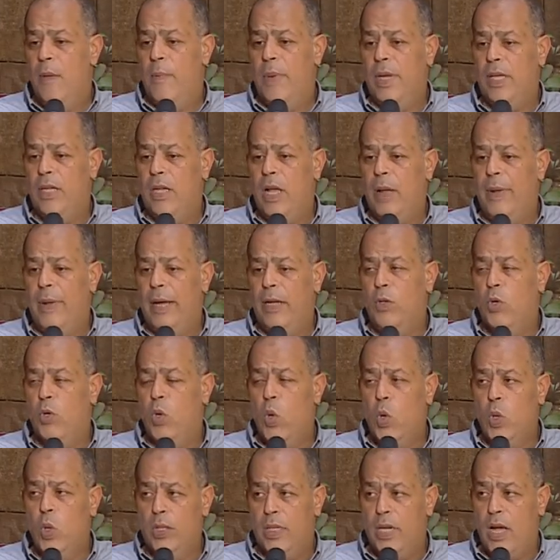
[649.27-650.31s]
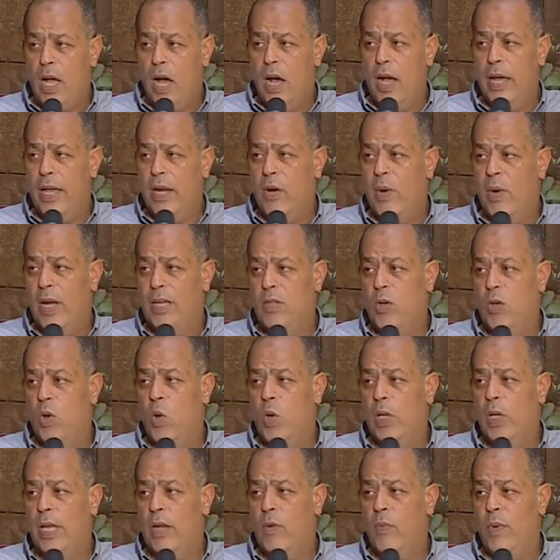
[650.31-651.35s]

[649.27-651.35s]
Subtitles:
but about Old Cairo as a whole.